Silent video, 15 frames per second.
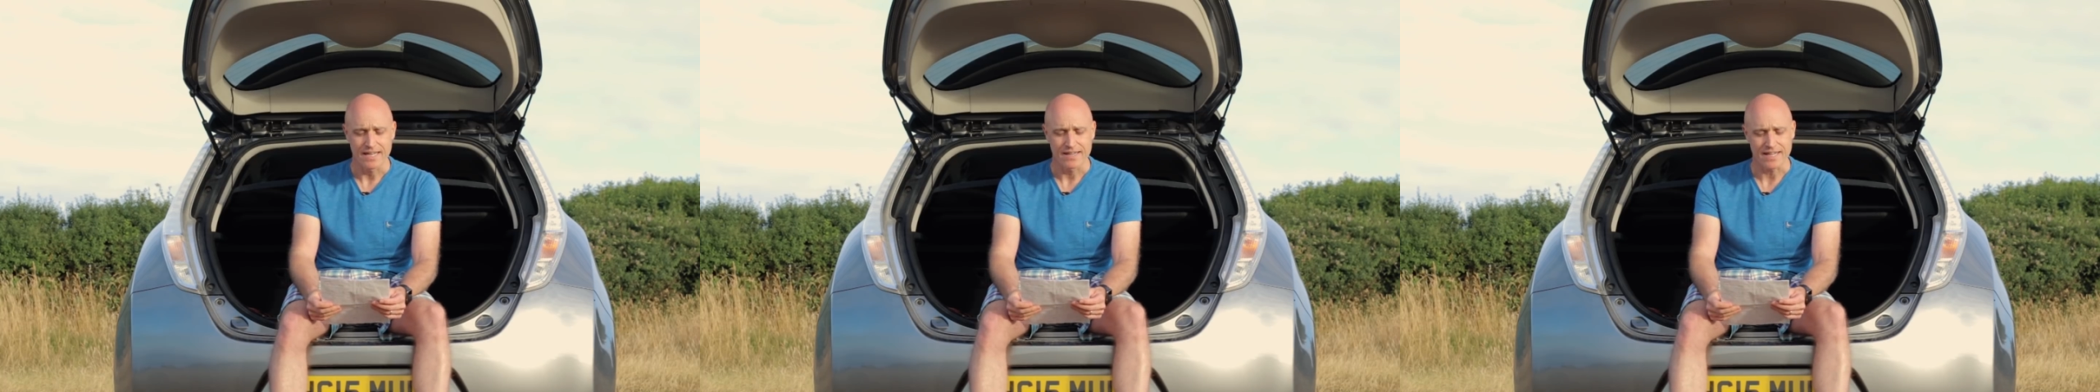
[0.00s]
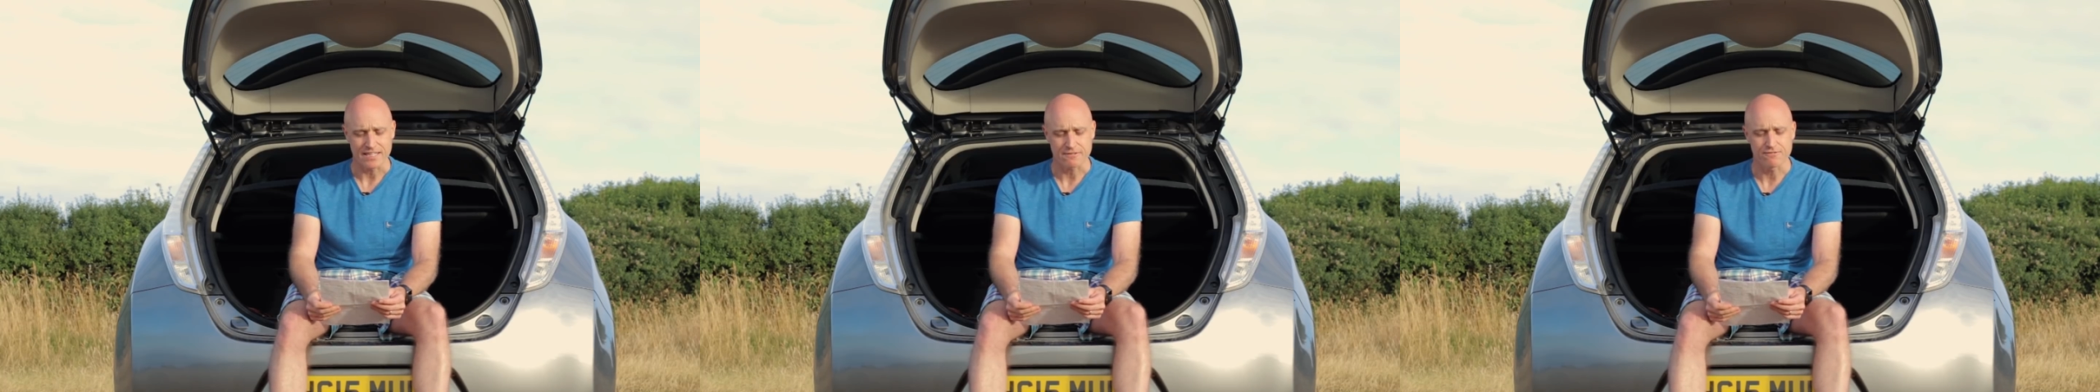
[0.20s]

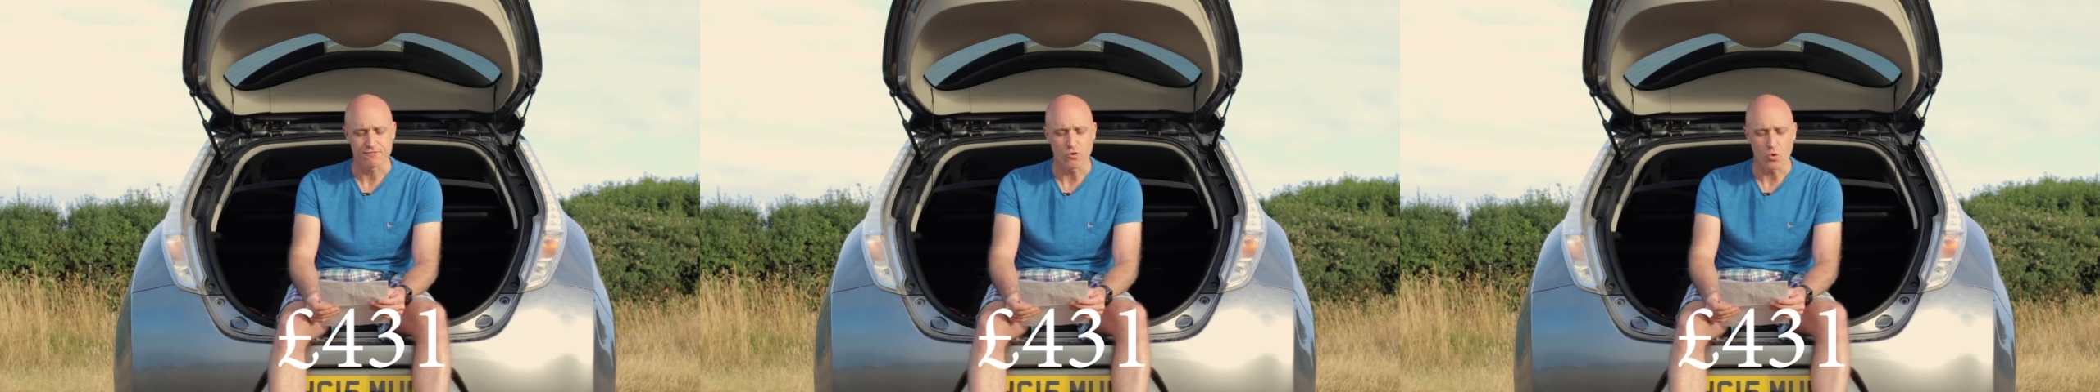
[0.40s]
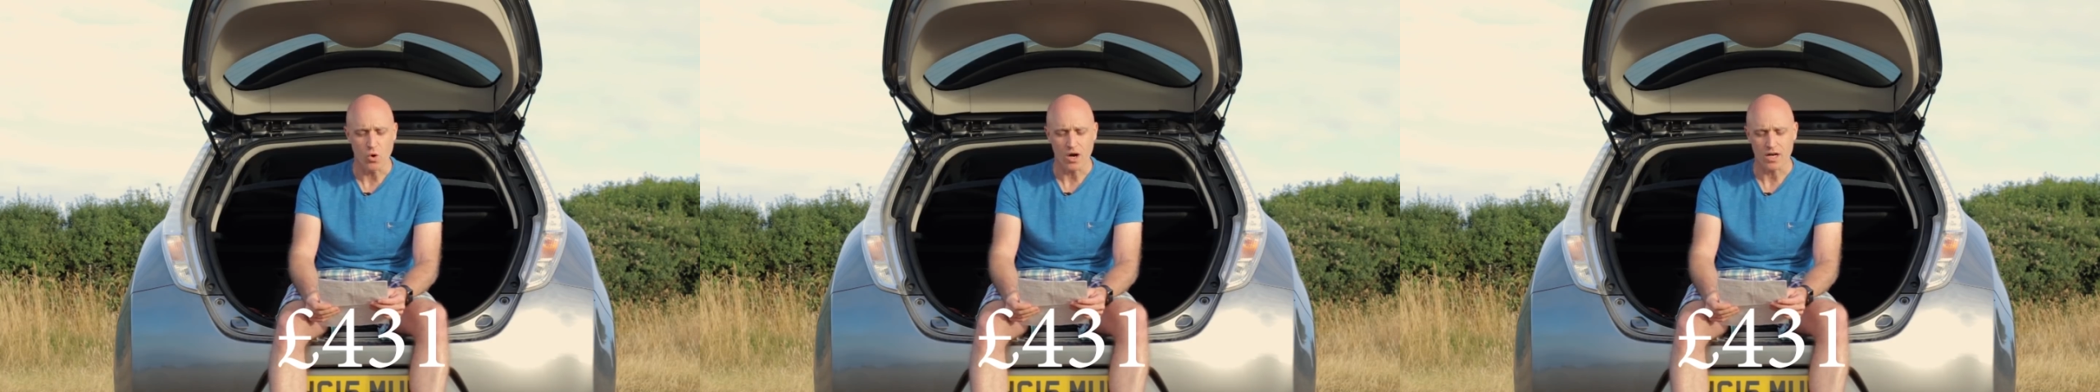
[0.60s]
That's
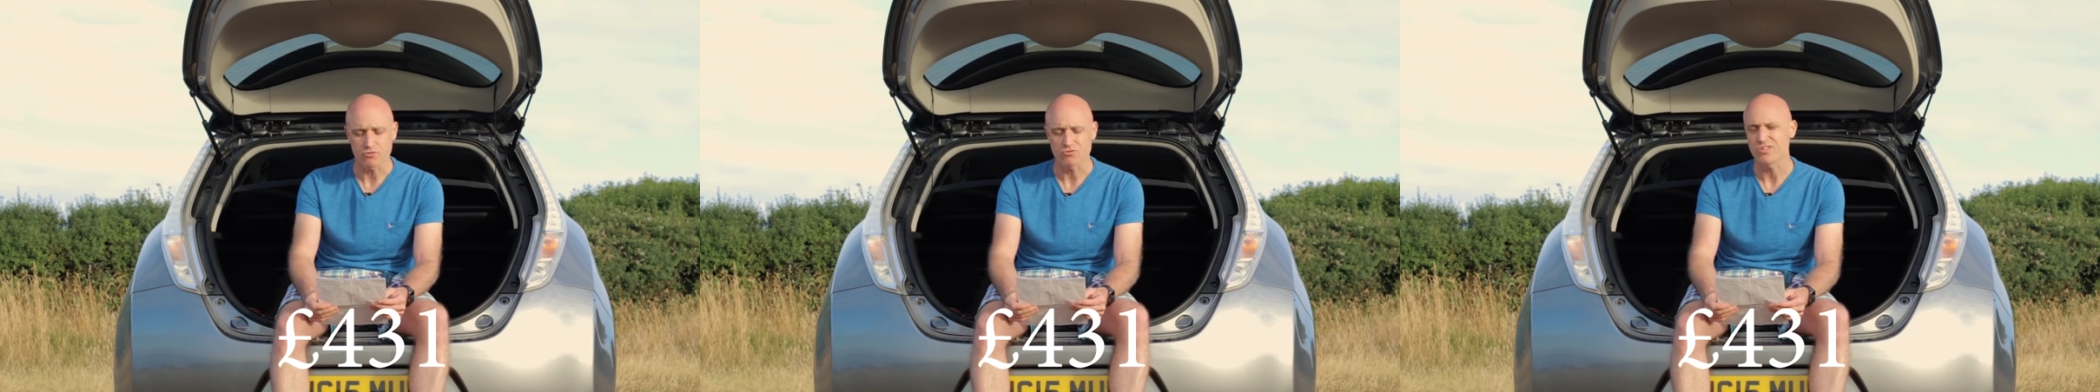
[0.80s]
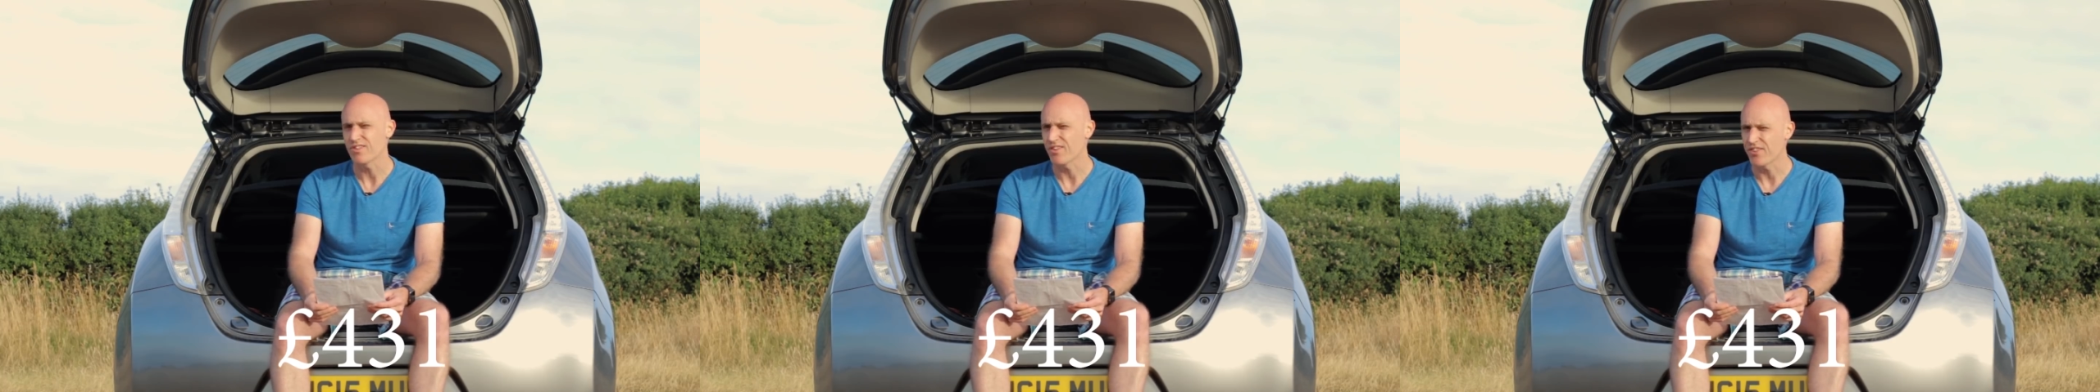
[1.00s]

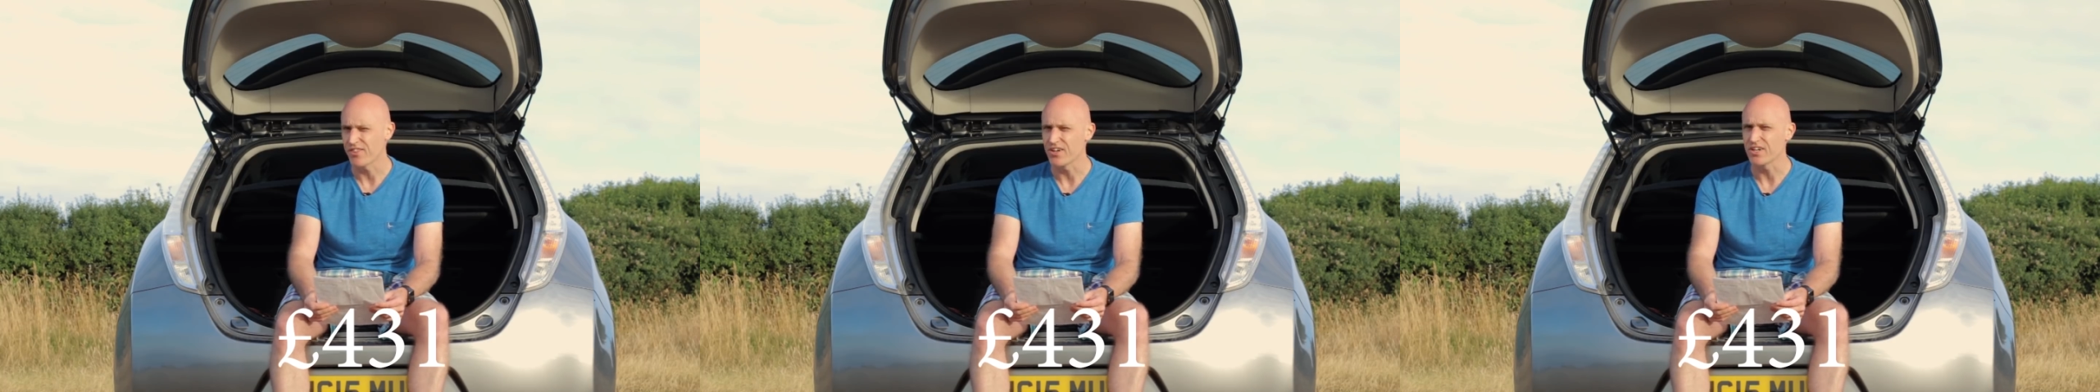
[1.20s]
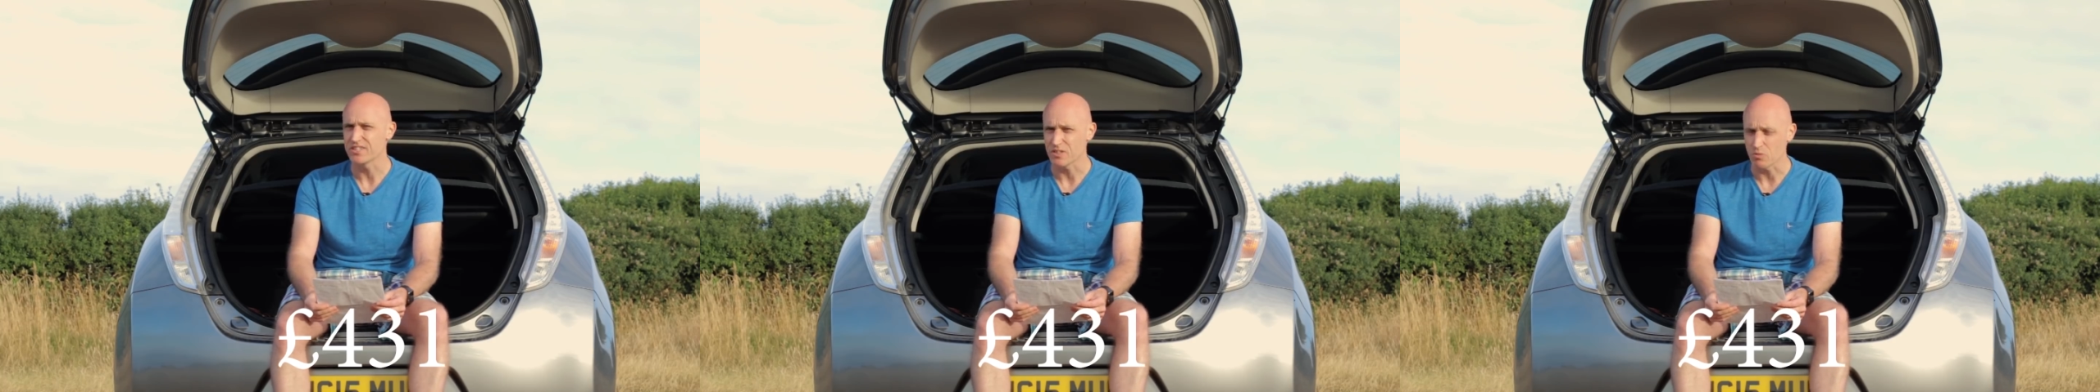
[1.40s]

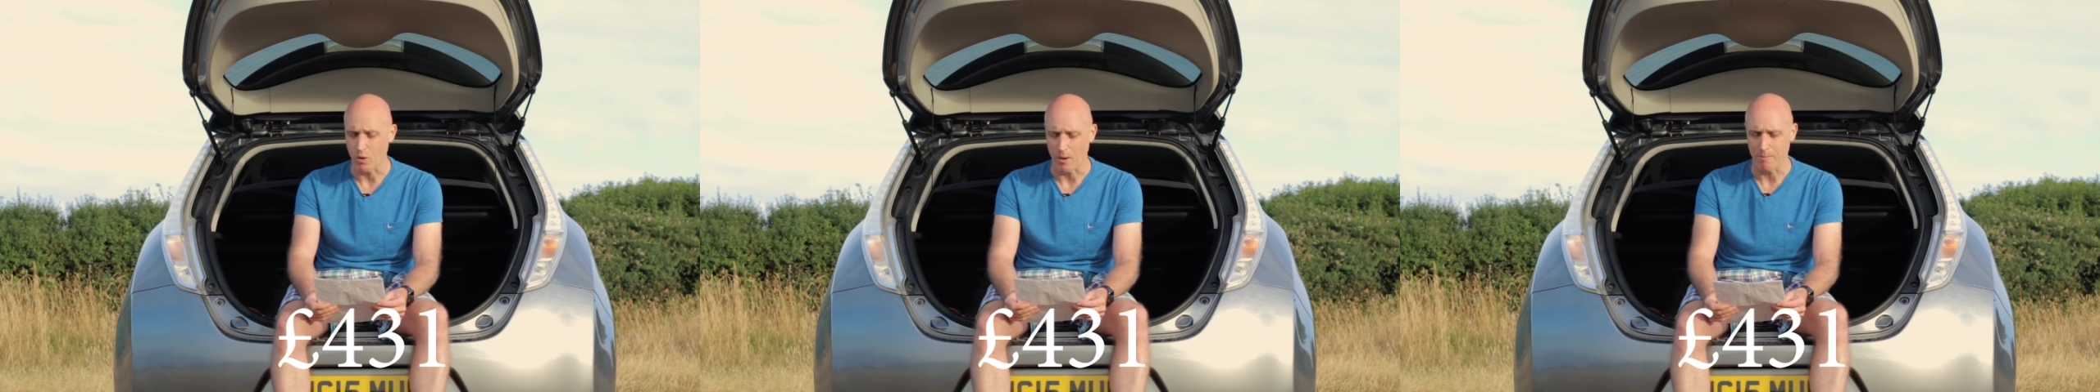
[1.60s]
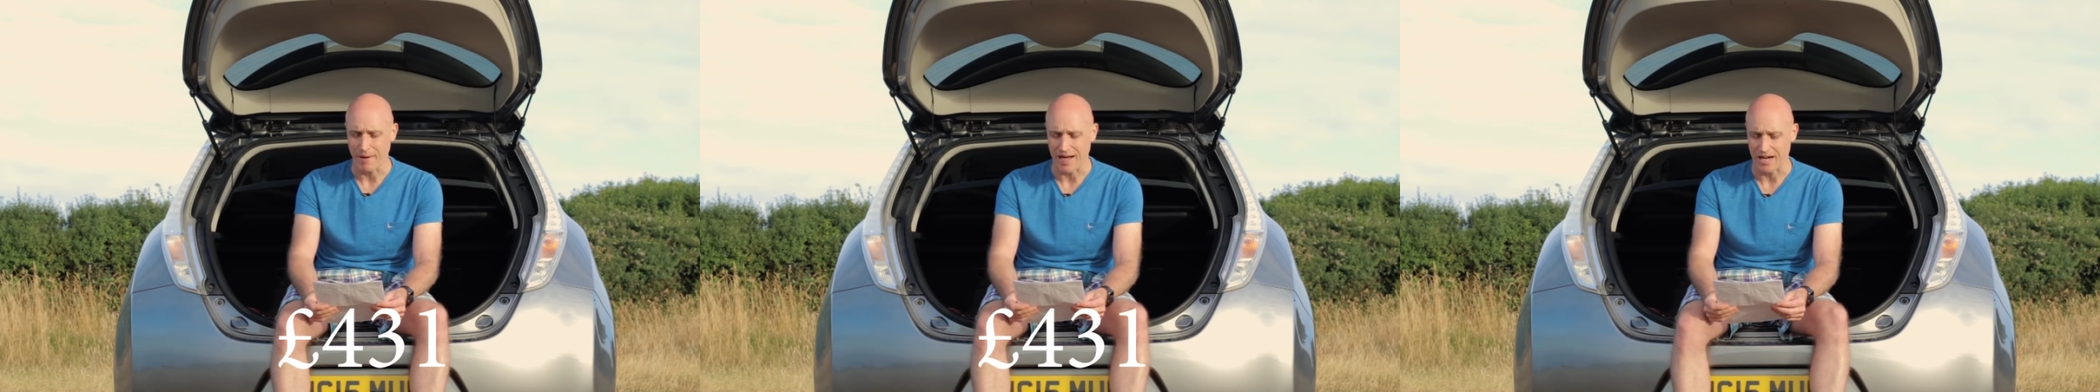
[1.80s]

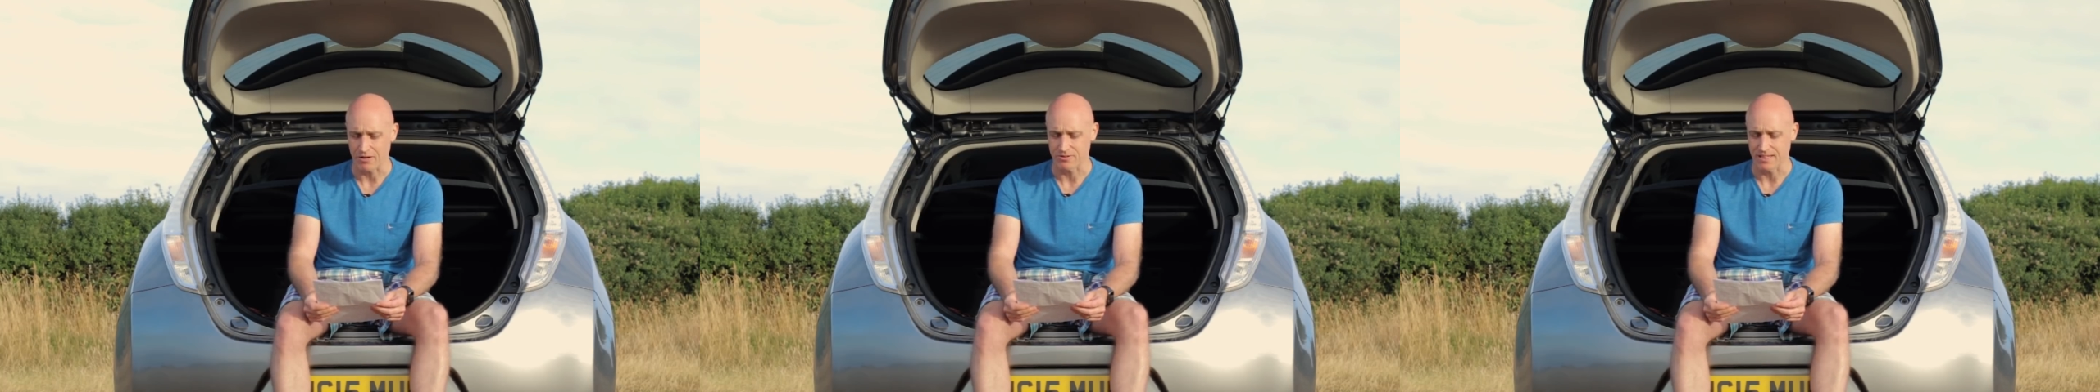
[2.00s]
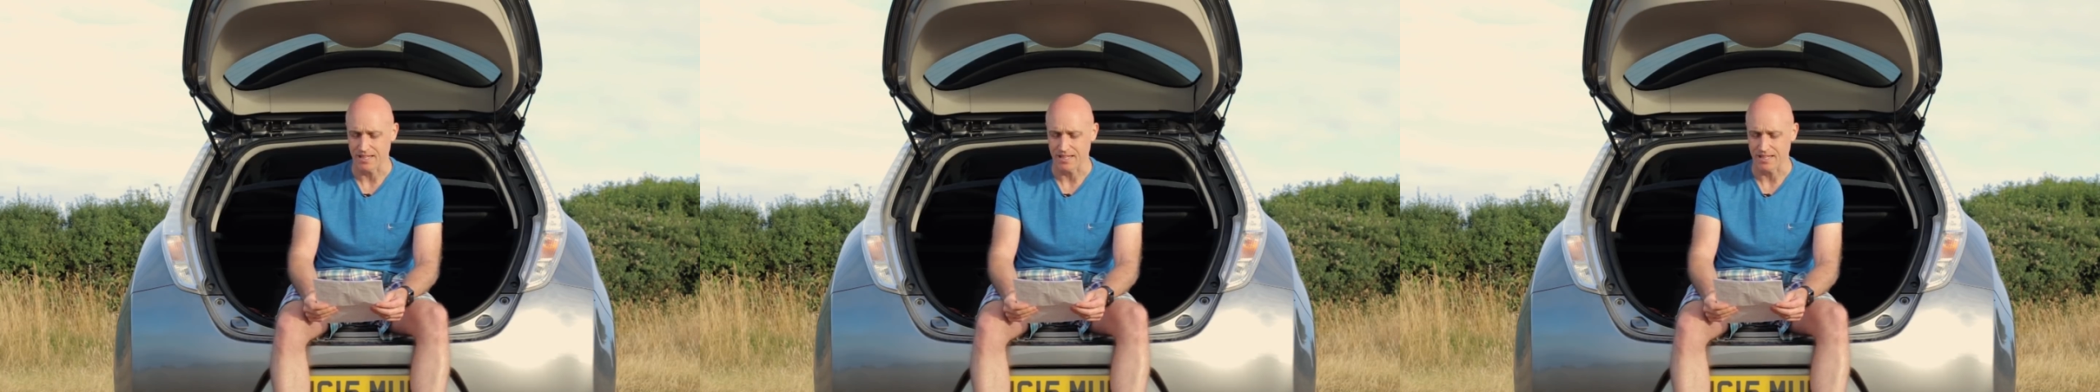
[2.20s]
£431